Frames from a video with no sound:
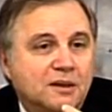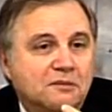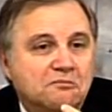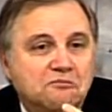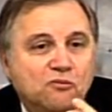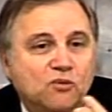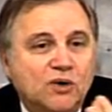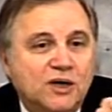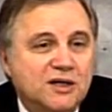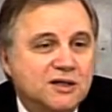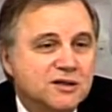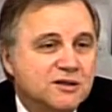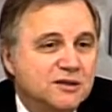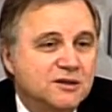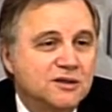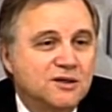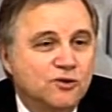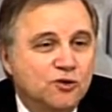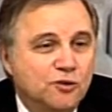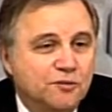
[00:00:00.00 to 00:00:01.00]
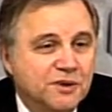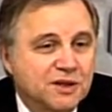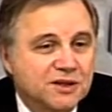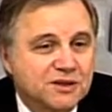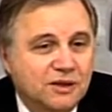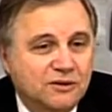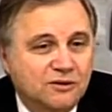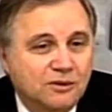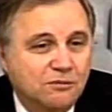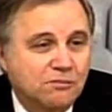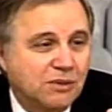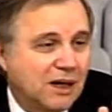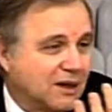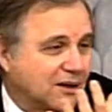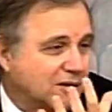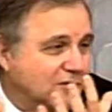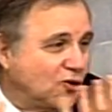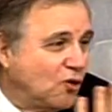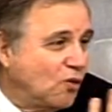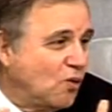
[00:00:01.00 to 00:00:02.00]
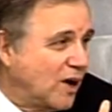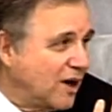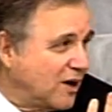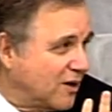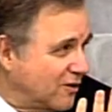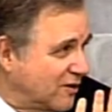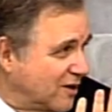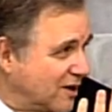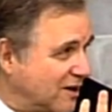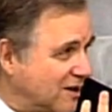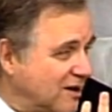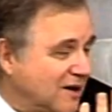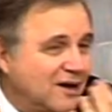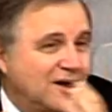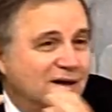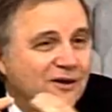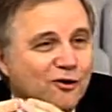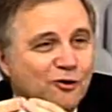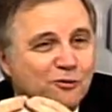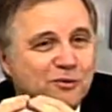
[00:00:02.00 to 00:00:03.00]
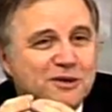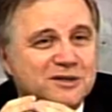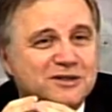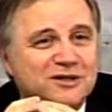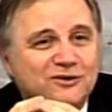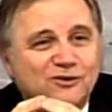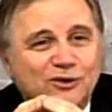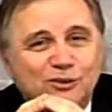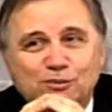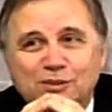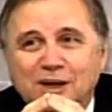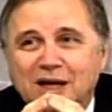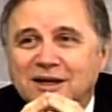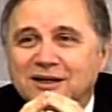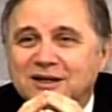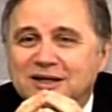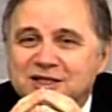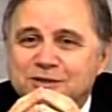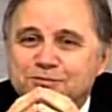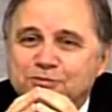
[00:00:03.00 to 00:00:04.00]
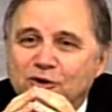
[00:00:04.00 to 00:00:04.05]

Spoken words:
Where is the European Central Bank? Nowhere there. the European Central Bank is